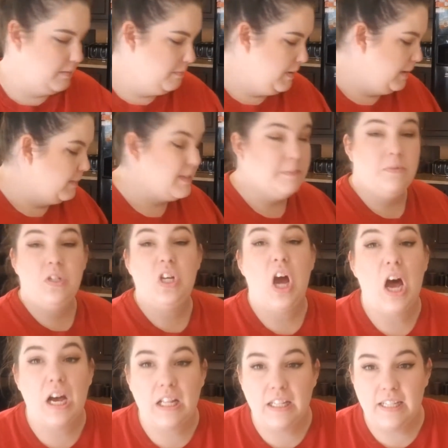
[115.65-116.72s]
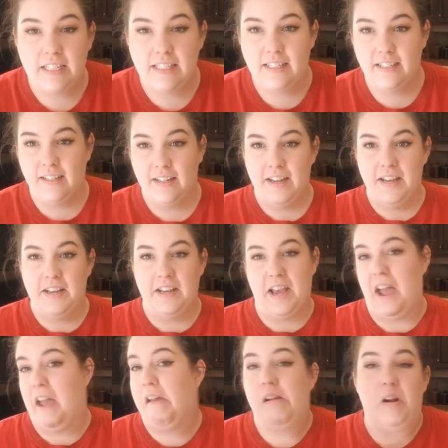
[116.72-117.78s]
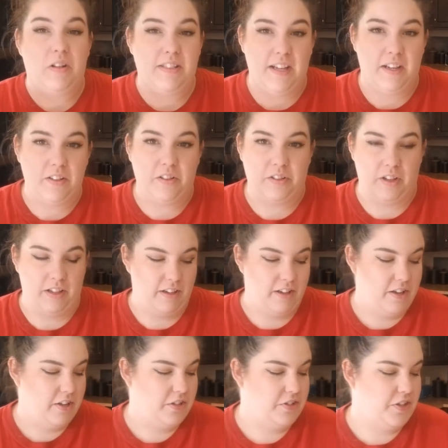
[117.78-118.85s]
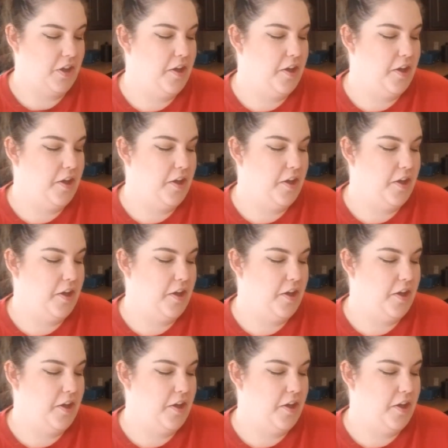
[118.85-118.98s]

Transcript: maybe some chocolate. It all sounds good. So,